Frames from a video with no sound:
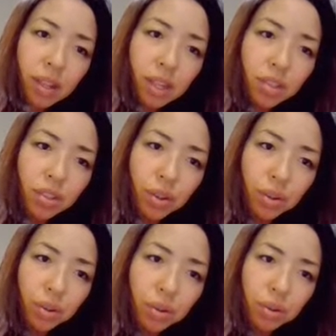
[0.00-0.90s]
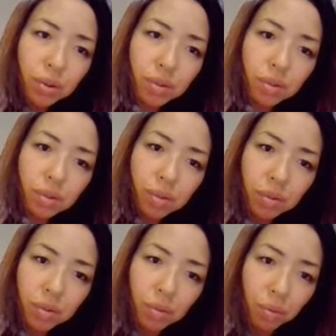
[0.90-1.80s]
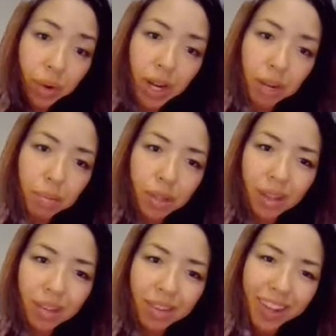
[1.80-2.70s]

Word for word: Let's use red, I believe.